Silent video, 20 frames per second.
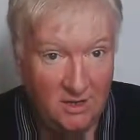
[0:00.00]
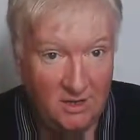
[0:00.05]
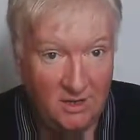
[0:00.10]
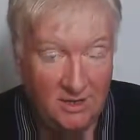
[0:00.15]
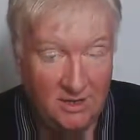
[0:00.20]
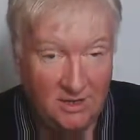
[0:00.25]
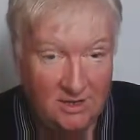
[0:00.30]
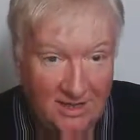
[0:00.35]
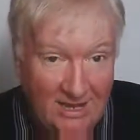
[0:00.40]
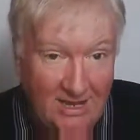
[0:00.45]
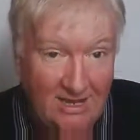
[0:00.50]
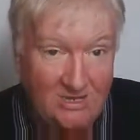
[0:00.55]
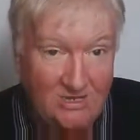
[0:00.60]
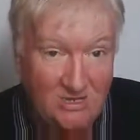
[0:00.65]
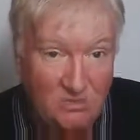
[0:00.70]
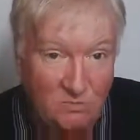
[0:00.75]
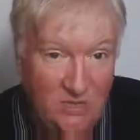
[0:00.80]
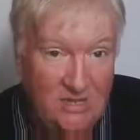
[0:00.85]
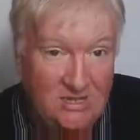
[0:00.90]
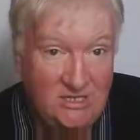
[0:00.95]
And that is a
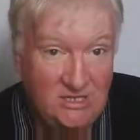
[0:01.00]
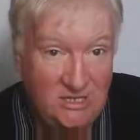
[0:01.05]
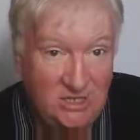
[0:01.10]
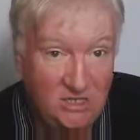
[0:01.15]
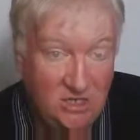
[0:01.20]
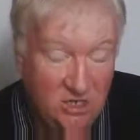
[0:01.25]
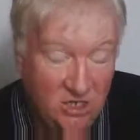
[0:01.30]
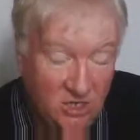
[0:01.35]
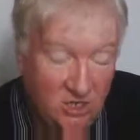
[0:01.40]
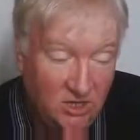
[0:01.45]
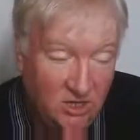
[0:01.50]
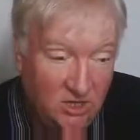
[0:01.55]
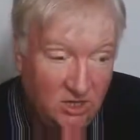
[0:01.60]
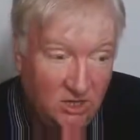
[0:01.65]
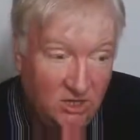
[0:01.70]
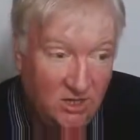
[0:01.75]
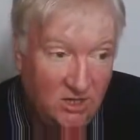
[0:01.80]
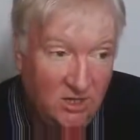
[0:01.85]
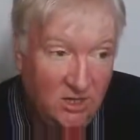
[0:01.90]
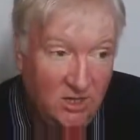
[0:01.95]
message
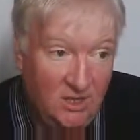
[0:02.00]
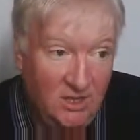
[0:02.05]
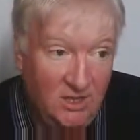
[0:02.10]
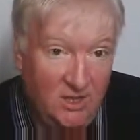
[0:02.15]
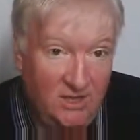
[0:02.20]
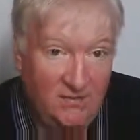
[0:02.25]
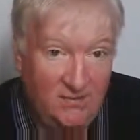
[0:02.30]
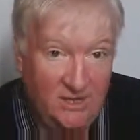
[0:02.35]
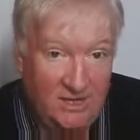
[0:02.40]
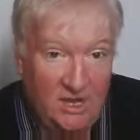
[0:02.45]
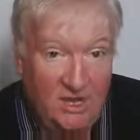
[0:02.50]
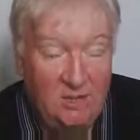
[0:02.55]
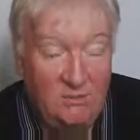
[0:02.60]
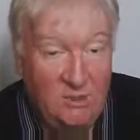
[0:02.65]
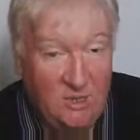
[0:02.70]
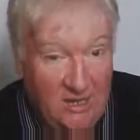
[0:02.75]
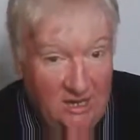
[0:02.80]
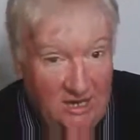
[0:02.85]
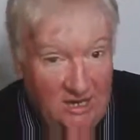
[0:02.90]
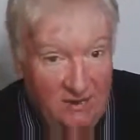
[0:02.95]
that I
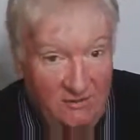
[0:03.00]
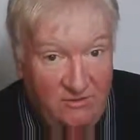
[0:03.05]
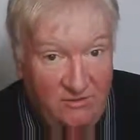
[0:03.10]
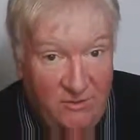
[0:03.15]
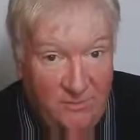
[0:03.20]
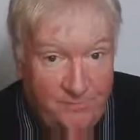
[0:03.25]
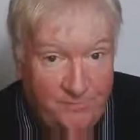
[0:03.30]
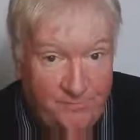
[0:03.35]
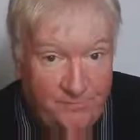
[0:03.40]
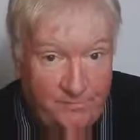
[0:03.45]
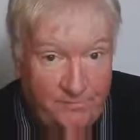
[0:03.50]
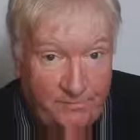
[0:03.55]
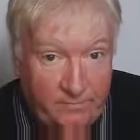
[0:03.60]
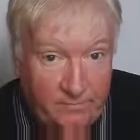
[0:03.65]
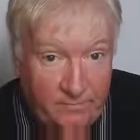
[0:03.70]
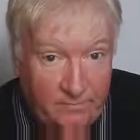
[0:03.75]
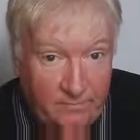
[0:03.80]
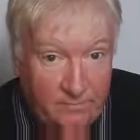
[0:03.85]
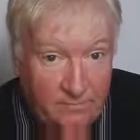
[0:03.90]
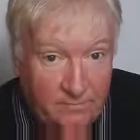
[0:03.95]
believe
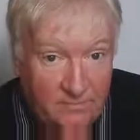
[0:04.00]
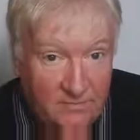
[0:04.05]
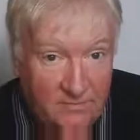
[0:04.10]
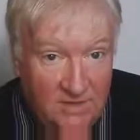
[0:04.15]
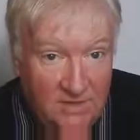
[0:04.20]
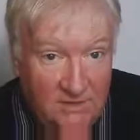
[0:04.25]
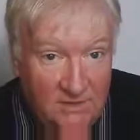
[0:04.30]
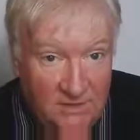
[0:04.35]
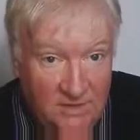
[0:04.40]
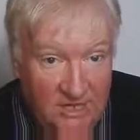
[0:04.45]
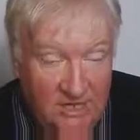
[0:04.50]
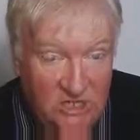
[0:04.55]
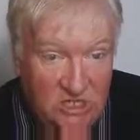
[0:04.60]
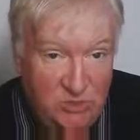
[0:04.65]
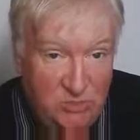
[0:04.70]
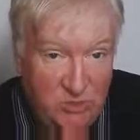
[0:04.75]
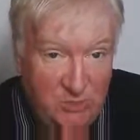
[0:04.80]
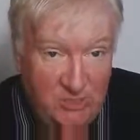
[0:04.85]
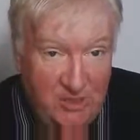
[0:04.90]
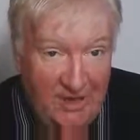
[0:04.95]
needs to
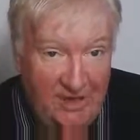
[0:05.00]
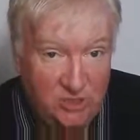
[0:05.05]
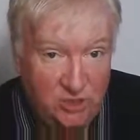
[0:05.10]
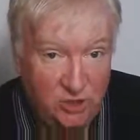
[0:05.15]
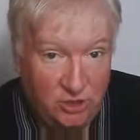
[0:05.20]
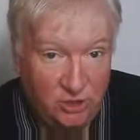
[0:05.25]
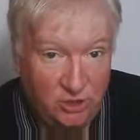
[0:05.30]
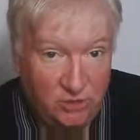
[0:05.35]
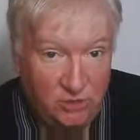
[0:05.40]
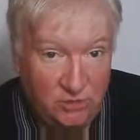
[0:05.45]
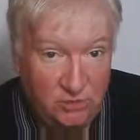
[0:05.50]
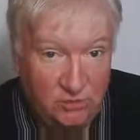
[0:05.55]
be passed on.